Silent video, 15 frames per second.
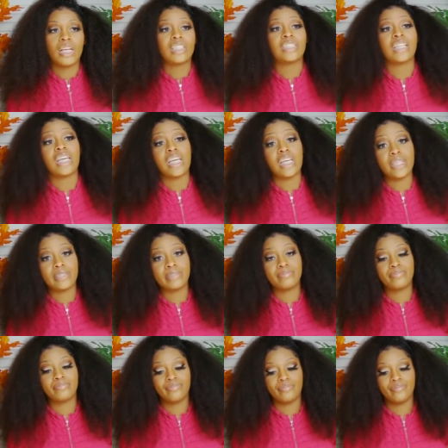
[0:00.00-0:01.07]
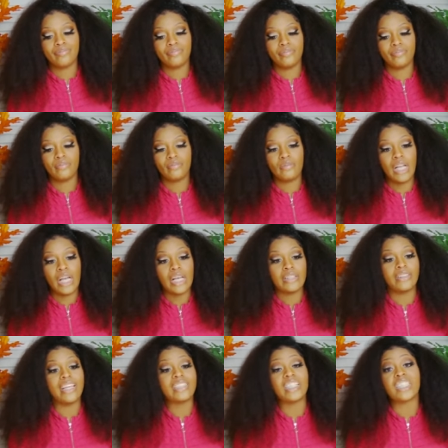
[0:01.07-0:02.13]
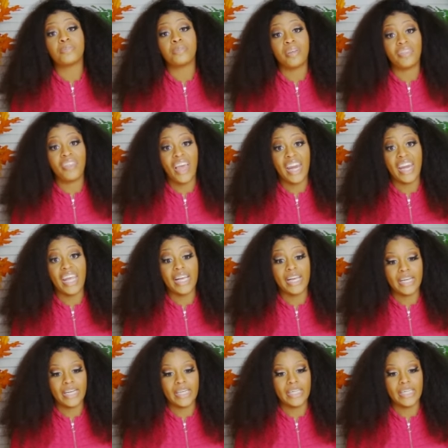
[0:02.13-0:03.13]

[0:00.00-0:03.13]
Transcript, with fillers: Tia, this is pathetic.